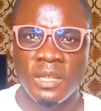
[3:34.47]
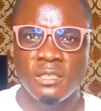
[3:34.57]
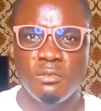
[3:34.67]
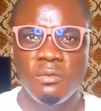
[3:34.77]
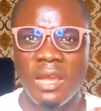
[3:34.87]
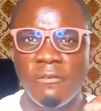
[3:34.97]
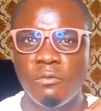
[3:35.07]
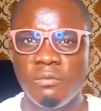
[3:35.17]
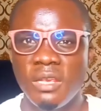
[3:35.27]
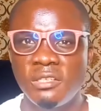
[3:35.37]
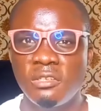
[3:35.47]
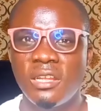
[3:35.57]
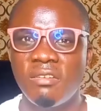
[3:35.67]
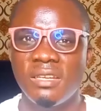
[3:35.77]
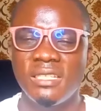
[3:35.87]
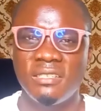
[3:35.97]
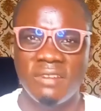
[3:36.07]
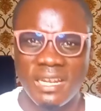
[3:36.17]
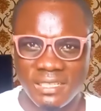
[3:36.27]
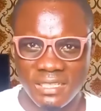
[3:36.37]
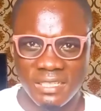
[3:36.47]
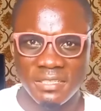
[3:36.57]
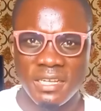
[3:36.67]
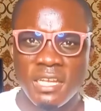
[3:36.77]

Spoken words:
So you have to make sure that you're in the right niche.